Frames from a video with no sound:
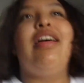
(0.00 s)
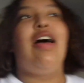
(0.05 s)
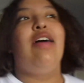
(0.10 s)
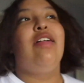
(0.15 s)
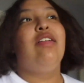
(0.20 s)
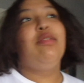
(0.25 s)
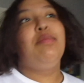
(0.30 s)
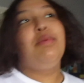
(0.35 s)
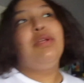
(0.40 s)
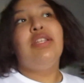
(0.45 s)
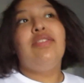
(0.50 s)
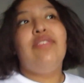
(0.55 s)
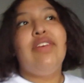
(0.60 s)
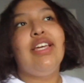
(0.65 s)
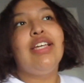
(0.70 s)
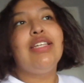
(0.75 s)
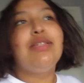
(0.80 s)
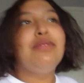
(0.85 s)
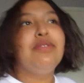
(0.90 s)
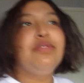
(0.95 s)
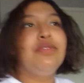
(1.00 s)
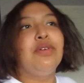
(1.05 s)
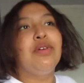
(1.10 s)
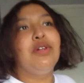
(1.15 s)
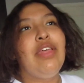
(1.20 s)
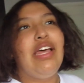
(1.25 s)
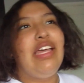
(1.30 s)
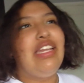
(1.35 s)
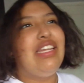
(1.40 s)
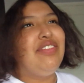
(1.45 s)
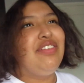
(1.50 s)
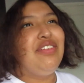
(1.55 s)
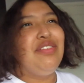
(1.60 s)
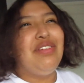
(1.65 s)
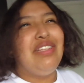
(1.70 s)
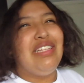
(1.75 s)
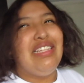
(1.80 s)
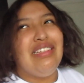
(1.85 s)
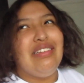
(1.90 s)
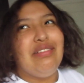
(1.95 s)
I've never been to Vegas before. I never
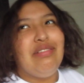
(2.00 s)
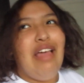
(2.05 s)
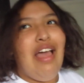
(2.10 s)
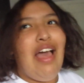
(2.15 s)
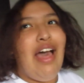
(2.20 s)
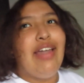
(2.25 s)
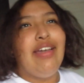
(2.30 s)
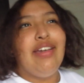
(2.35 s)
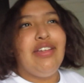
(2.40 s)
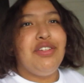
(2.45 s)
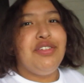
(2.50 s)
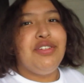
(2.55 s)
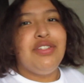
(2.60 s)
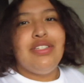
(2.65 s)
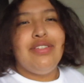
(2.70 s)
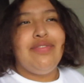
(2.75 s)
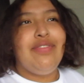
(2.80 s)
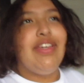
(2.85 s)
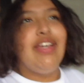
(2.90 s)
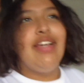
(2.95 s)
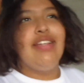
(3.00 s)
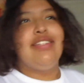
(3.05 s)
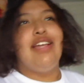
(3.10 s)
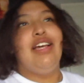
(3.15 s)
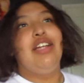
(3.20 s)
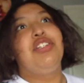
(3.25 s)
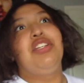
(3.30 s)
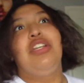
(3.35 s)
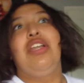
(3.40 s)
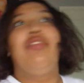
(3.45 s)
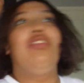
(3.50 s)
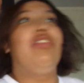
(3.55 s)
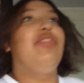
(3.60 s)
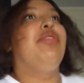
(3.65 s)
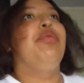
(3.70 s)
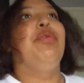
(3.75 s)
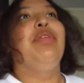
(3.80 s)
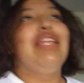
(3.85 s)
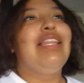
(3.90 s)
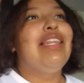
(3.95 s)
really had an interest in Vegas. I actually never
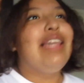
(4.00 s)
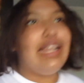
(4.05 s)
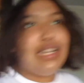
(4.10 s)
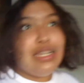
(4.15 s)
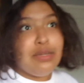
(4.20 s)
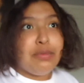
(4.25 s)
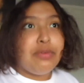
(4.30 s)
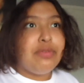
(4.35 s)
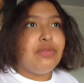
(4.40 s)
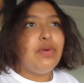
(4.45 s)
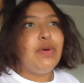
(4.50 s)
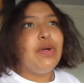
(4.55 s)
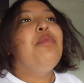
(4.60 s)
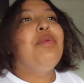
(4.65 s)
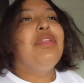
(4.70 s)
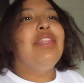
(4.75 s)
even really liked it before.